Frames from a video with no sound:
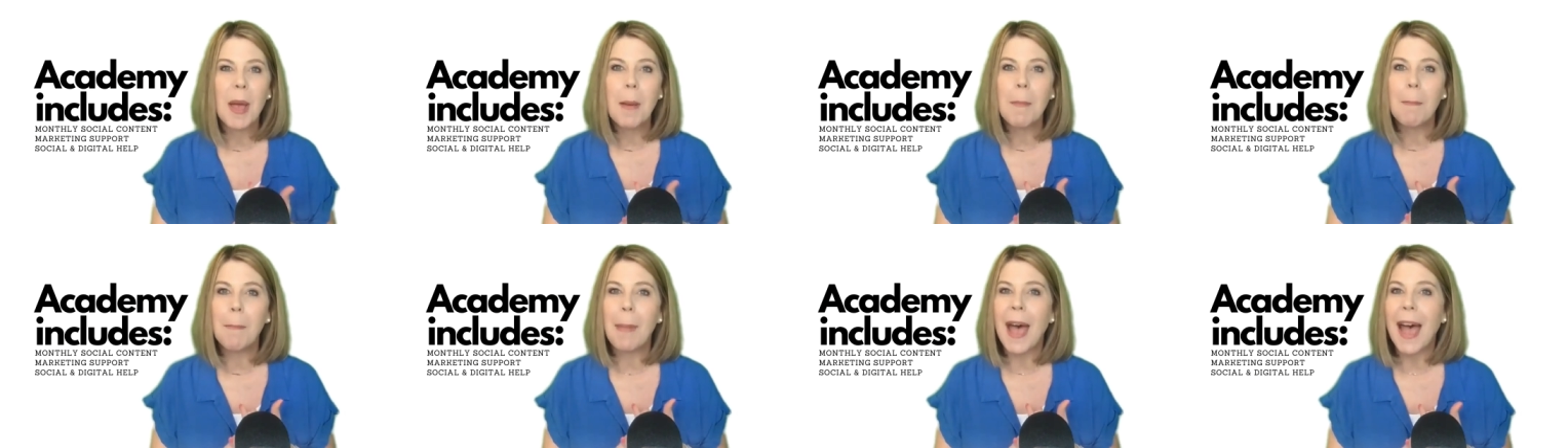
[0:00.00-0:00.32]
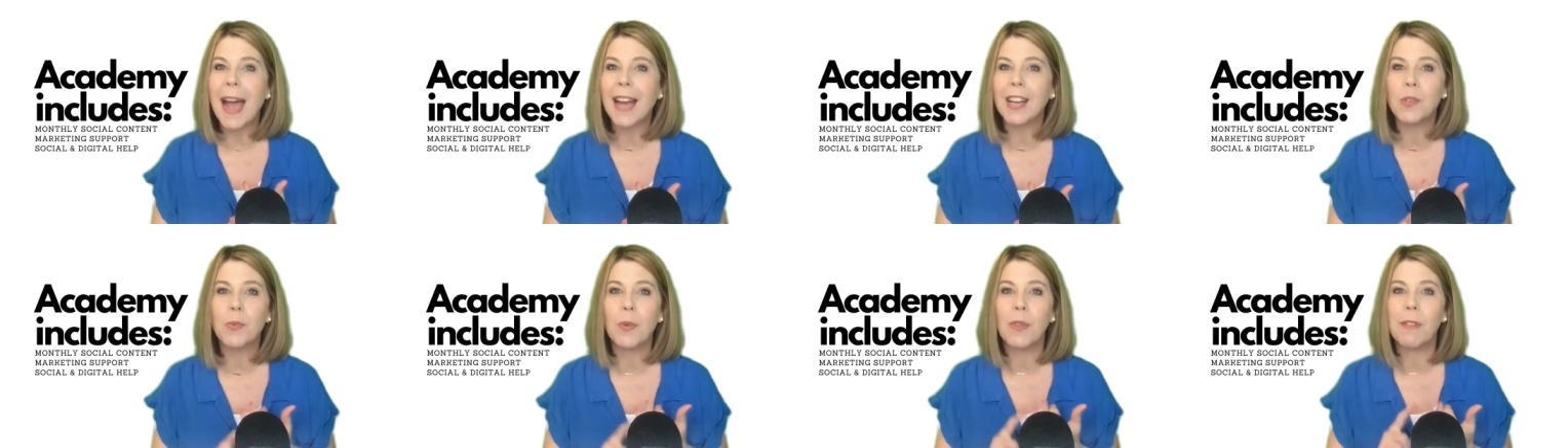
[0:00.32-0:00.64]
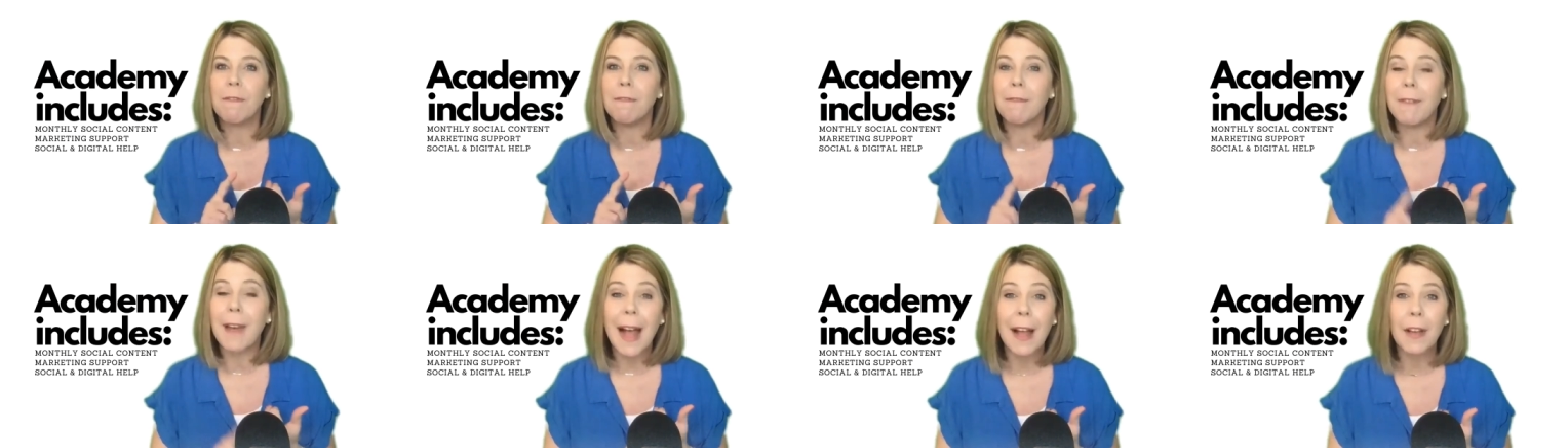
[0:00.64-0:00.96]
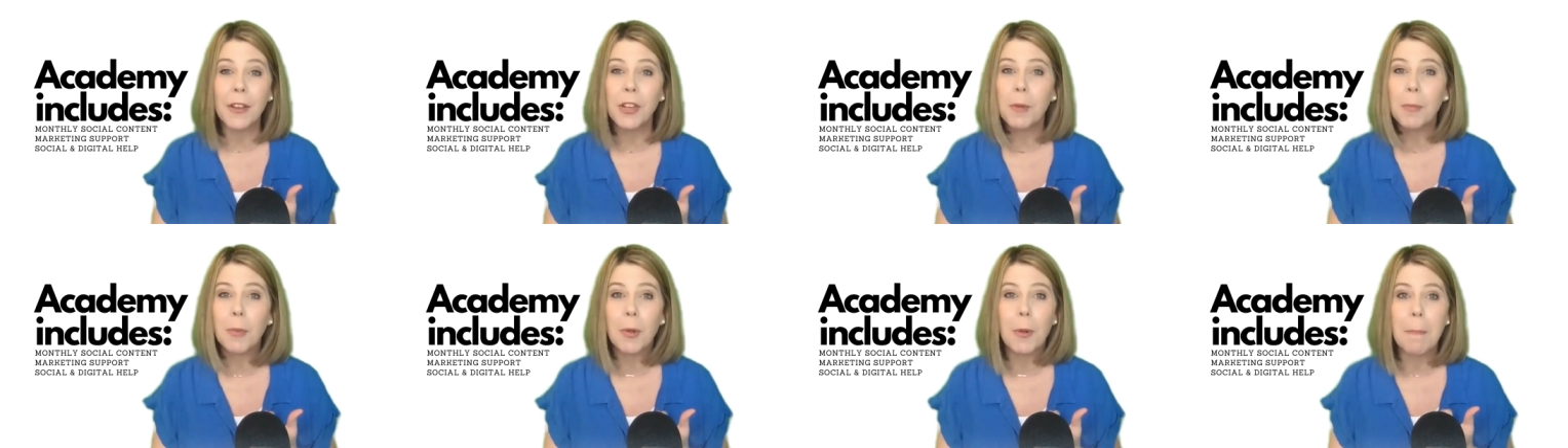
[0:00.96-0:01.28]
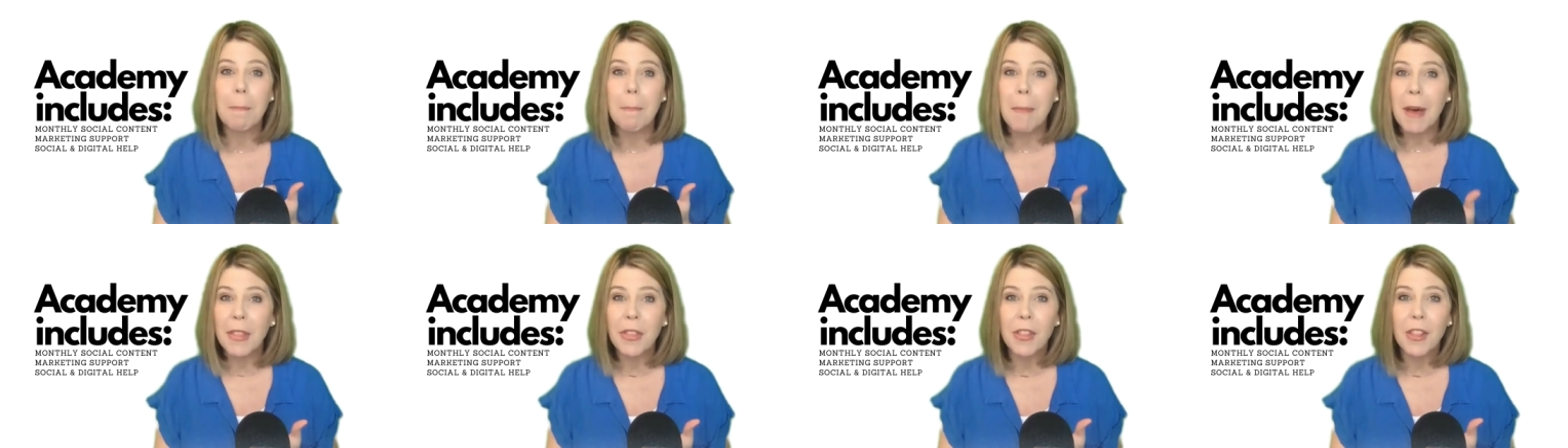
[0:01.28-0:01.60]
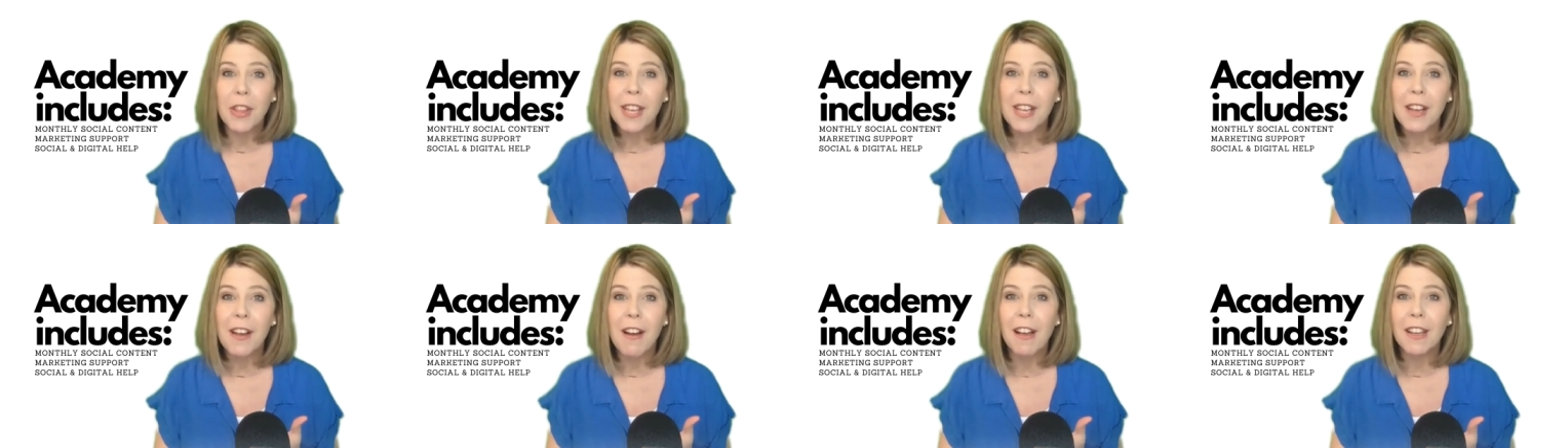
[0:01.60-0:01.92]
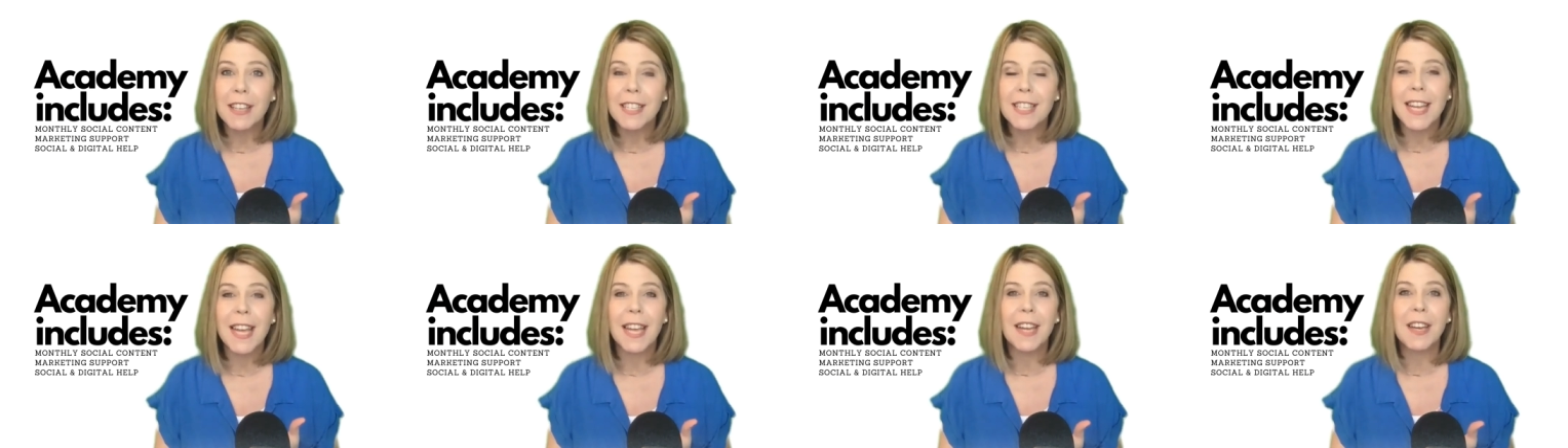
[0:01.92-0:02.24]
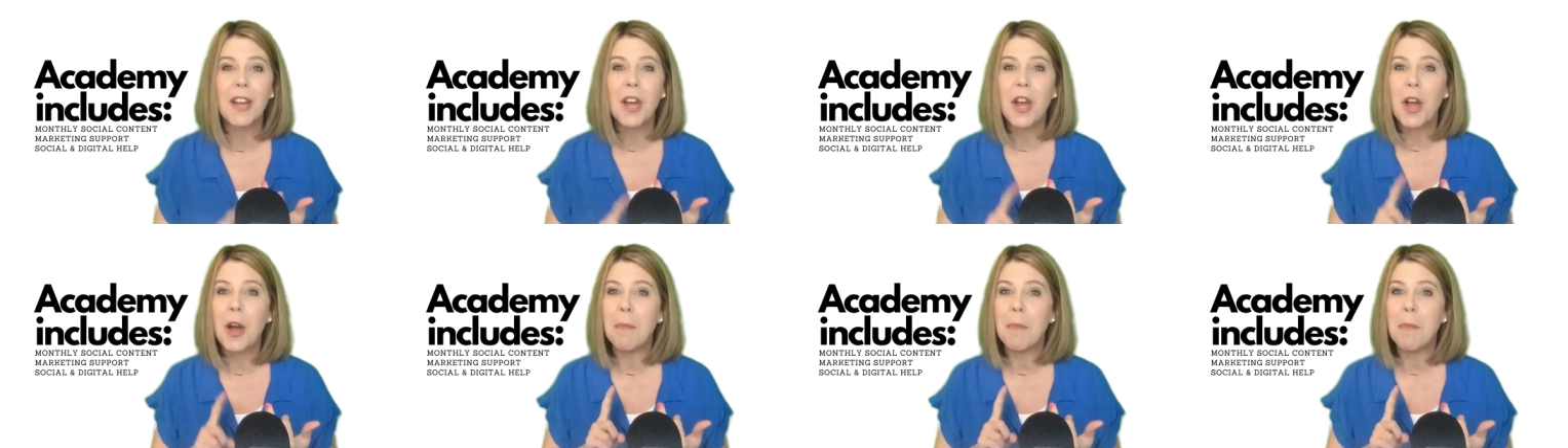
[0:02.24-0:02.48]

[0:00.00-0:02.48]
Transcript: packed with valuable monthly content,